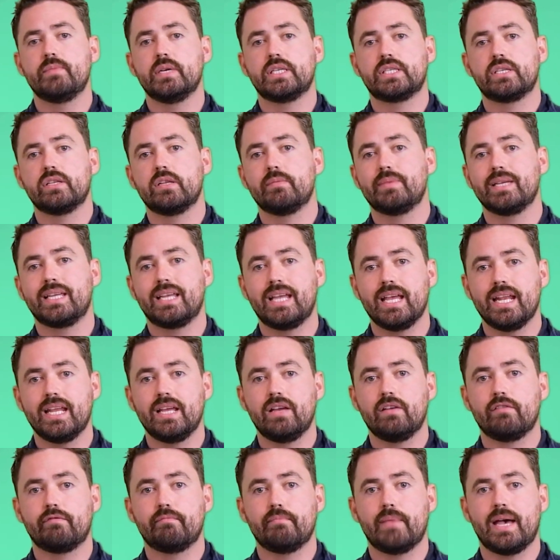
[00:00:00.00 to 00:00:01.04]
to the beginning
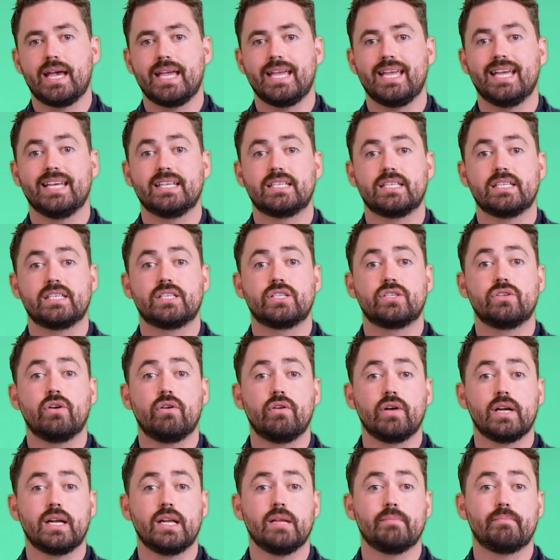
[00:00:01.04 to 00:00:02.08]
of May has
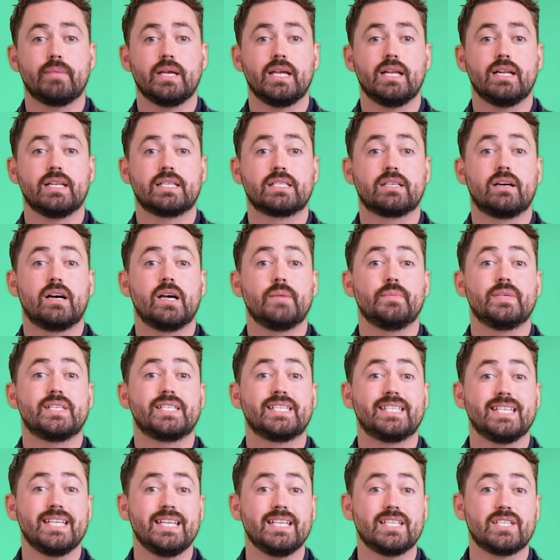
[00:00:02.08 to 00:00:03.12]
historically been a time of
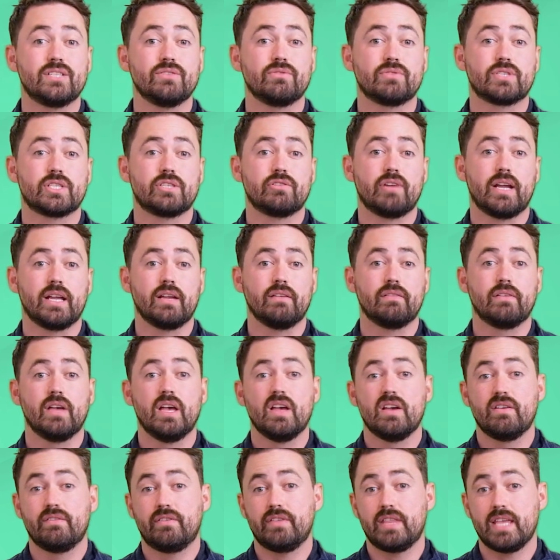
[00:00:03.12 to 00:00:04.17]
seasonal strength
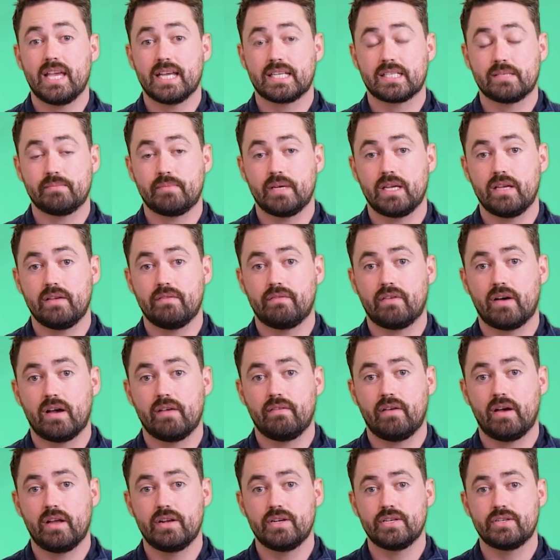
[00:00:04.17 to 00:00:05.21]
for the S&P
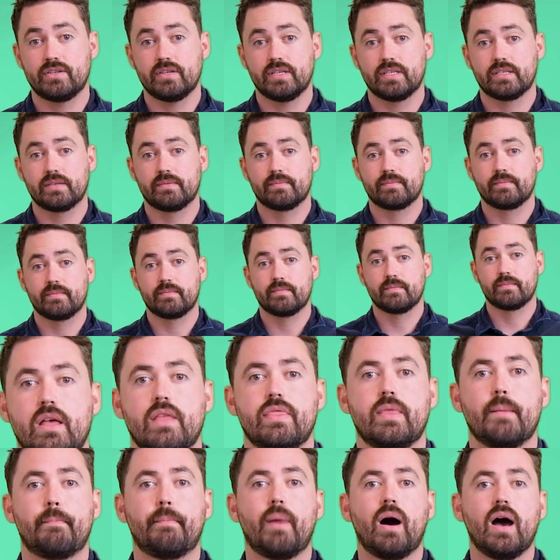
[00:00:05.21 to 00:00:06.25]
500.
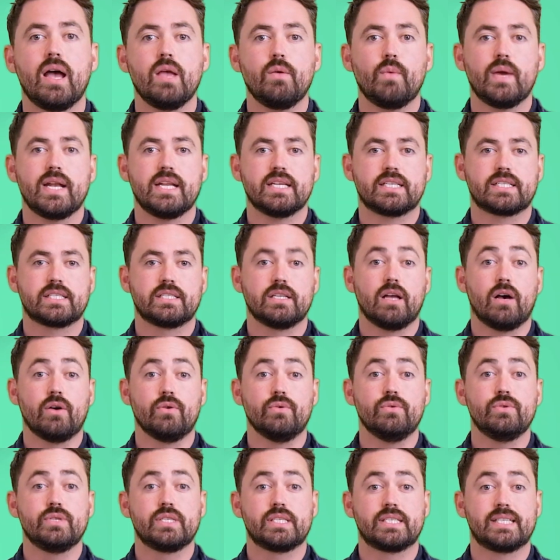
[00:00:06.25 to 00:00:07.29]
The buy when it
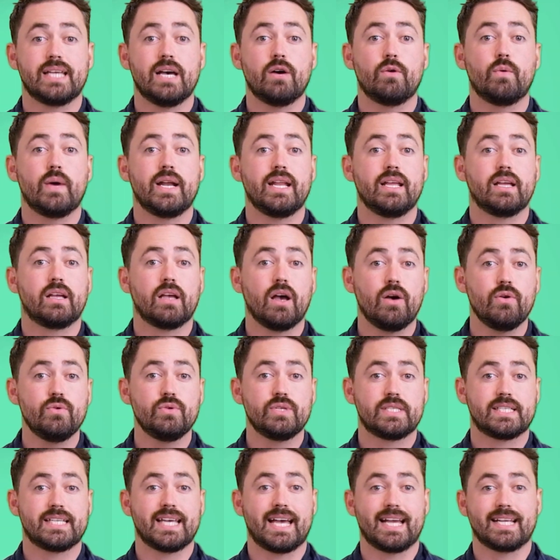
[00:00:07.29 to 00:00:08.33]
snows, sell when it
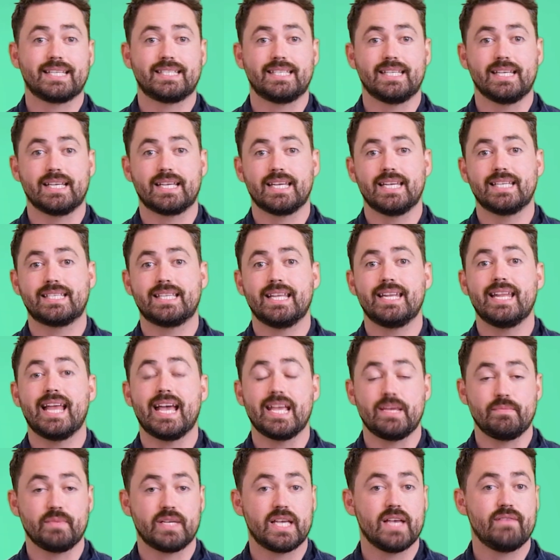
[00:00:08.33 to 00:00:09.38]
goes tactic is the
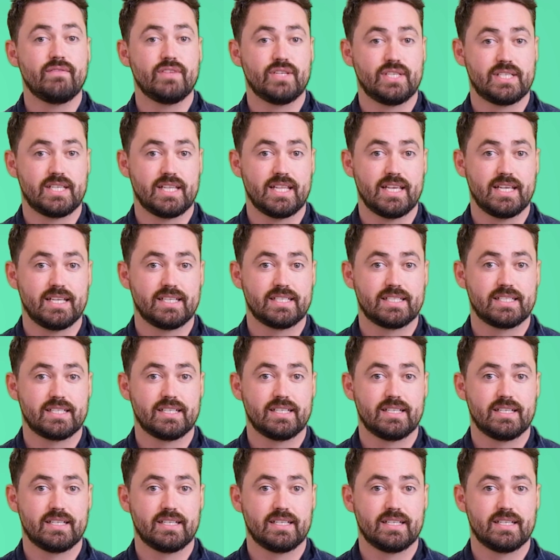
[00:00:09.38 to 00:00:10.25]
name given to this.